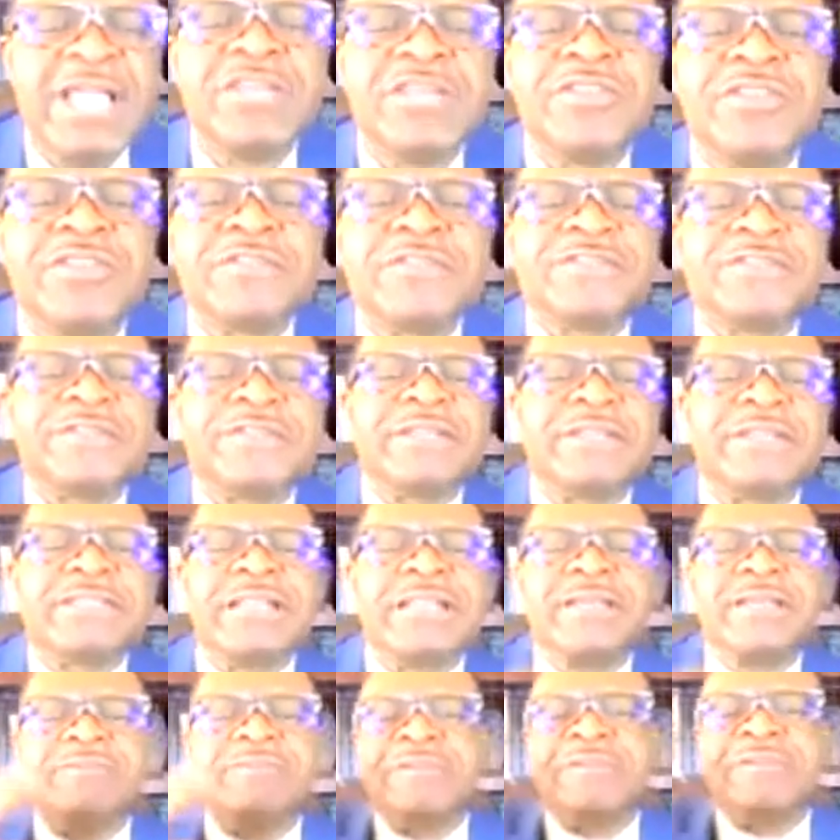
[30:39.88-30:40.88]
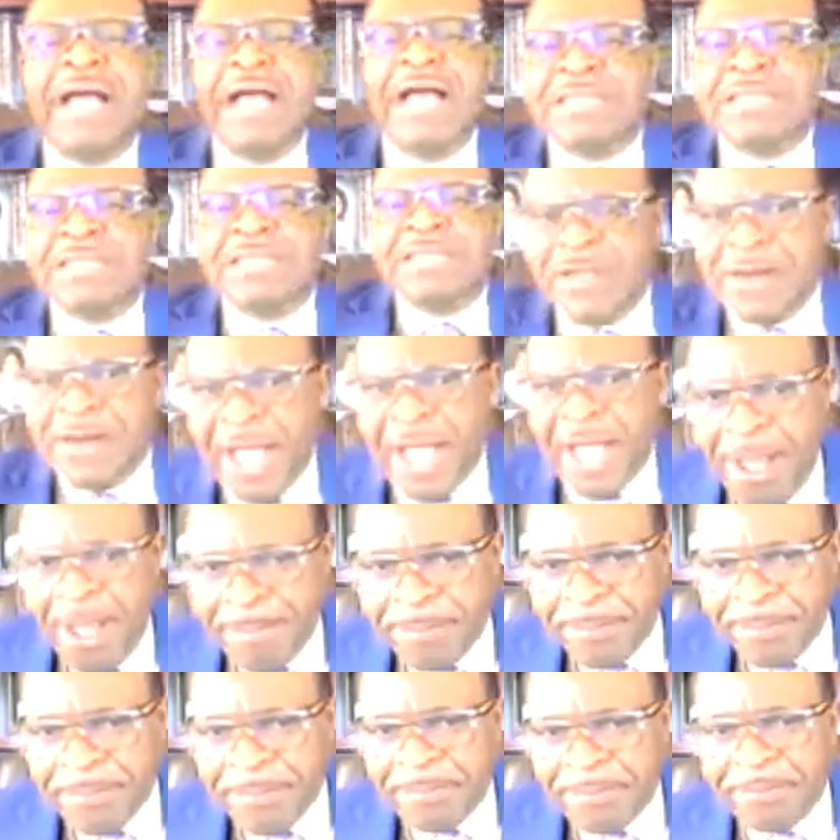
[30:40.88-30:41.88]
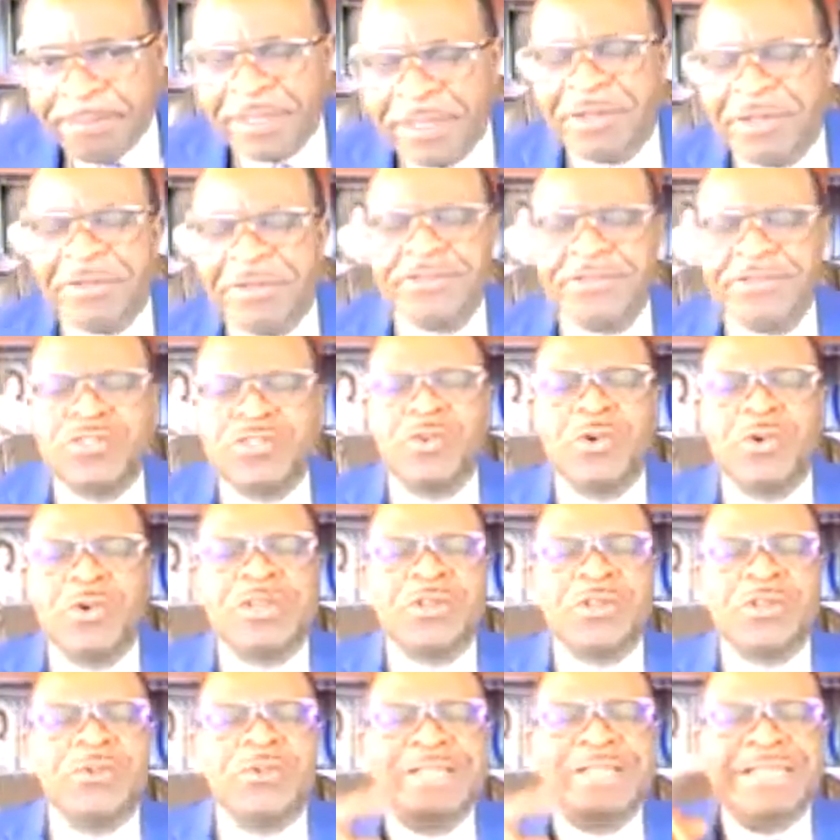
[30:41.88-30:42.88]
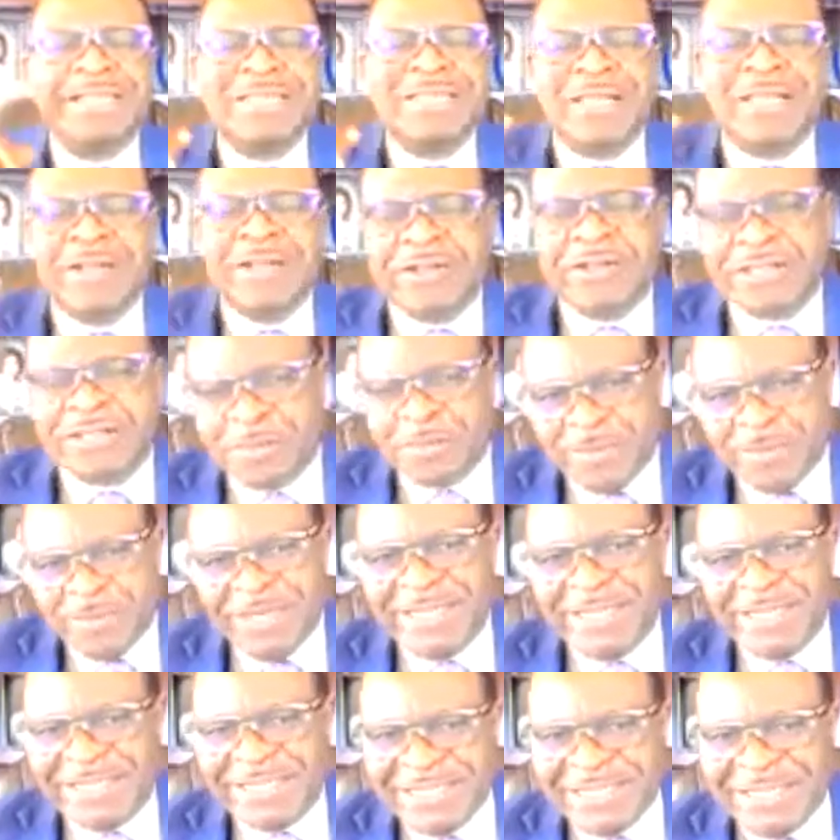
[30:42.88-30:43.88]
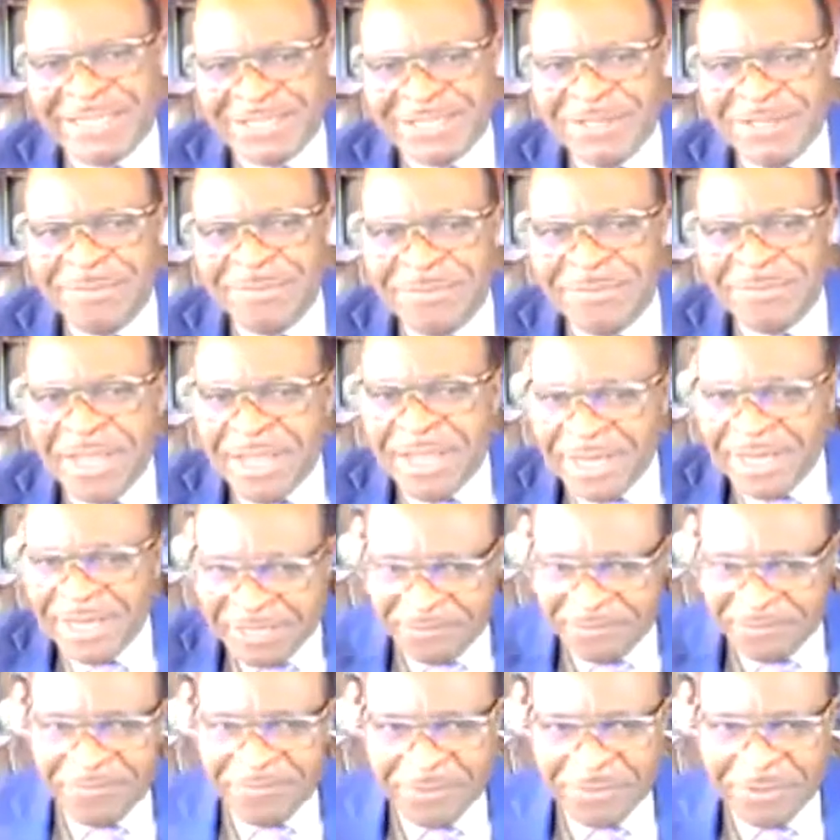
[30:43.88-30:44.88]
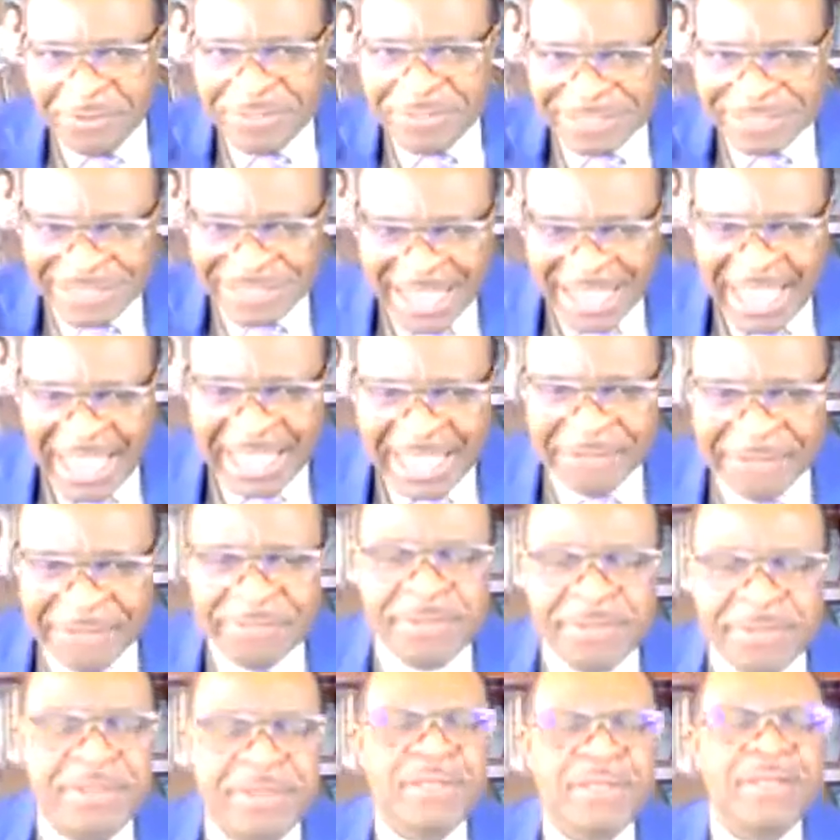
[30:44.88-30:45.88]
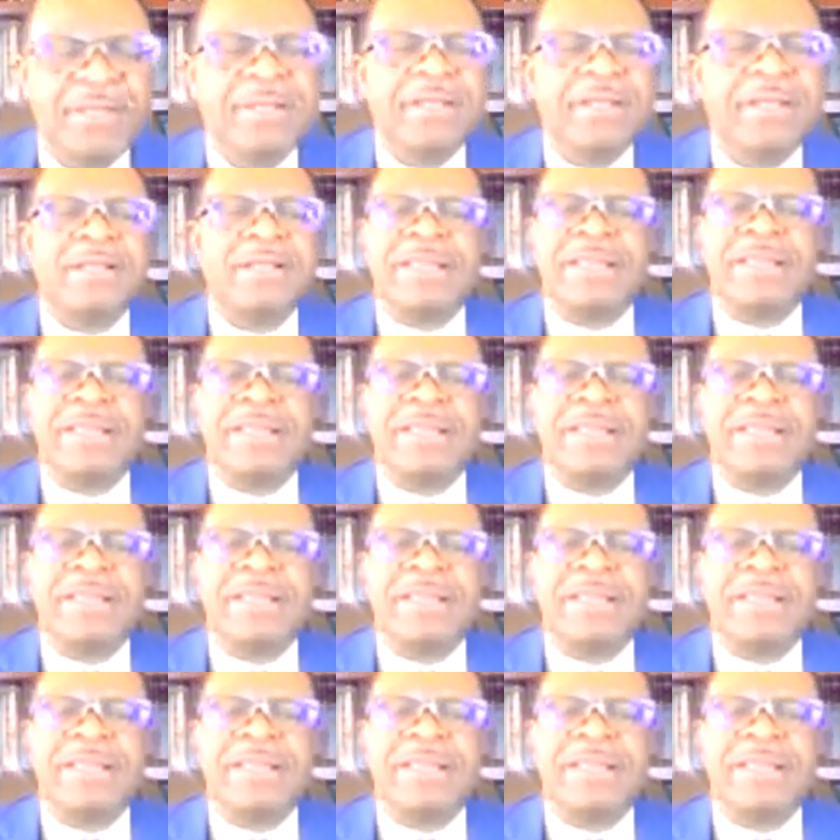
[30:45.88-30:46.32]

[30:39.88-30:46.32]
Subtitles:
your stress level has gone up because you are experiencing some difficult time. The